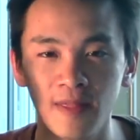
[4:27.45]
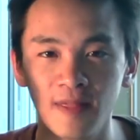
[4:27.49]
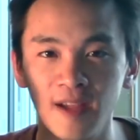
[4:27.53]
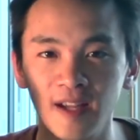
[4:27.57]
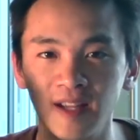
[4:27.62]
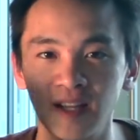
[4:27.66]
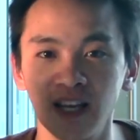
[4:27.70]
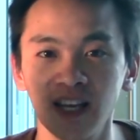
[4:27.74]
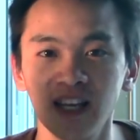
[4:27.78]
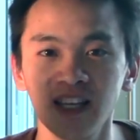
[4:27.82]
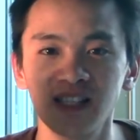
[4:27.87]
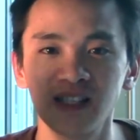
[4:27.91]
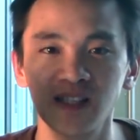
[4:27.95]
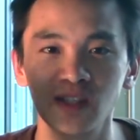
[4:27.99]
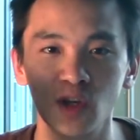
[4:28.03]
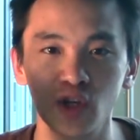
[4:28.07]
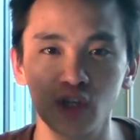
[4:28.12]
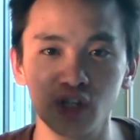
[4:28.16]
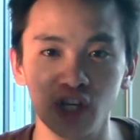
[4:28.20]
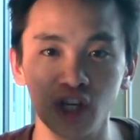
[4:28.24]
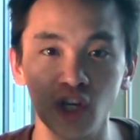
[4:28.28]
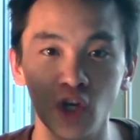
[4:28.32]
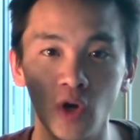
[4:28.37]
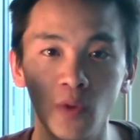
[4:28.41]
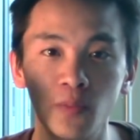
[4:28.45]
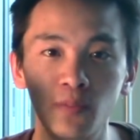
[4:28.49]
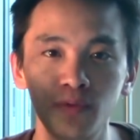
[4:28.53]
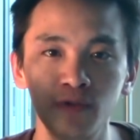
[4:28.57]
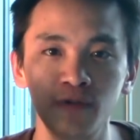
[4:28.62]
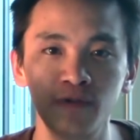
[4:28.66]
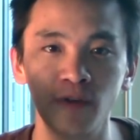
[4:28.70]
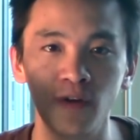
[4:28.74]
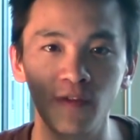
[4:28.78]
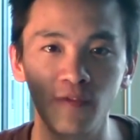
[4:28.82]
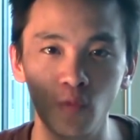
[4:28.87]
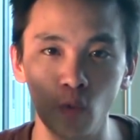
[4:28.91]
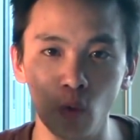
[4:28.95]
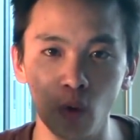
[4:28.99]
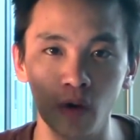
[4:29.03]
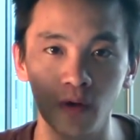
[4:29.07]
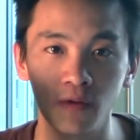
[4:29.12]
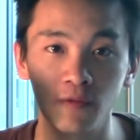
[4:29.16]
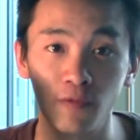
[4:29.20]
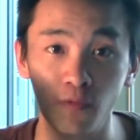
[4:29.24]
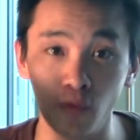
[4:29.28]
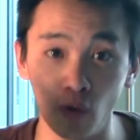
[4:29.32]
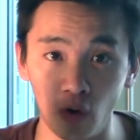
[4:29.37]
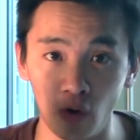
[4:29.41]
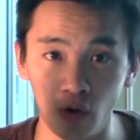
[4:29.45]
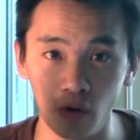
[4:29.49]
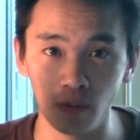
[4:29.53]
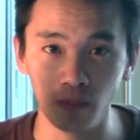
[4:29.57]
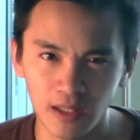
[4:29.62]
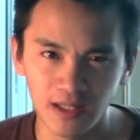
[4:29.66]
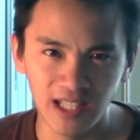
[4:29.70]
that he's searching a proof of work for.